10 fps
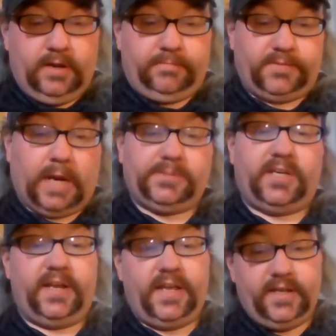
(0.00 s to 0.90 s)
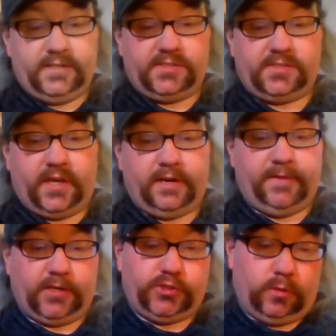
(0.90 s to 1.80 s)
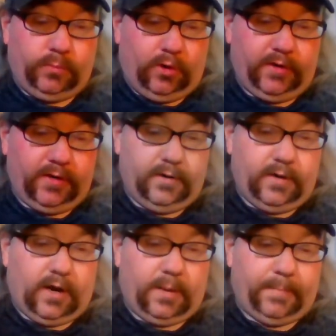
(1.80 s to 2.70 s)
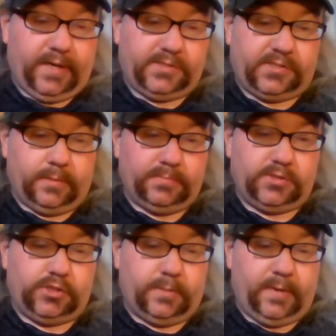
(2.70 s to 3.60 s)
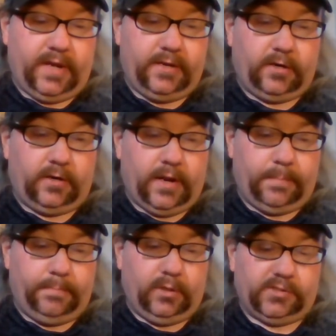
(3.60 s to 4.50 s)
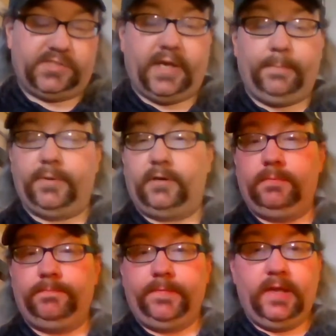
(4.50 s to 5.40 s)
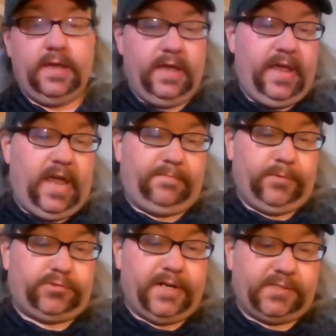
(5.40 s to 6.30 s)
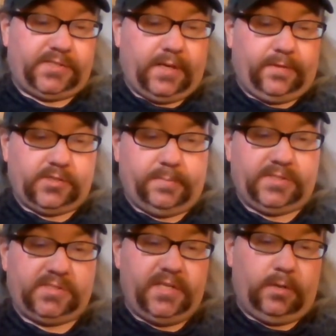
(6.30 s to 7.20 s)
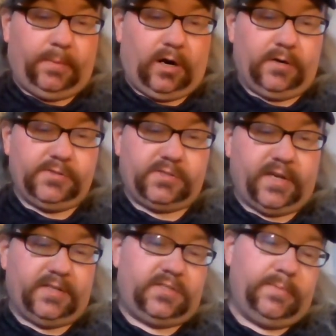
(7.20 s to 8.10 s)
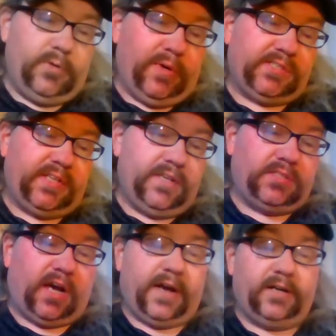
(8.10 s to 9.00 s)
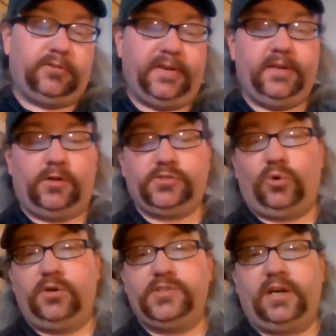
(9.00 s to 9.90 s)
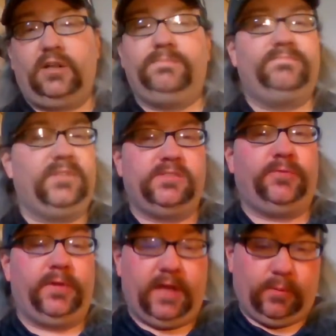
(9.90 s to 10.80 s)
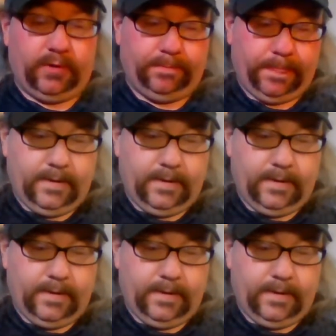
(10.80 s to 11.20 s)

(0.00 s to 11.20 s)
From the Topps Canadian set, I've got Joe Morgan, uh, Mike Sims, Jim Acker, and Bill Sampen. And from the traded set, there's going to be Skeeter Barnes, a Team USA Todd Green, also horizontal. Let's avoid that one.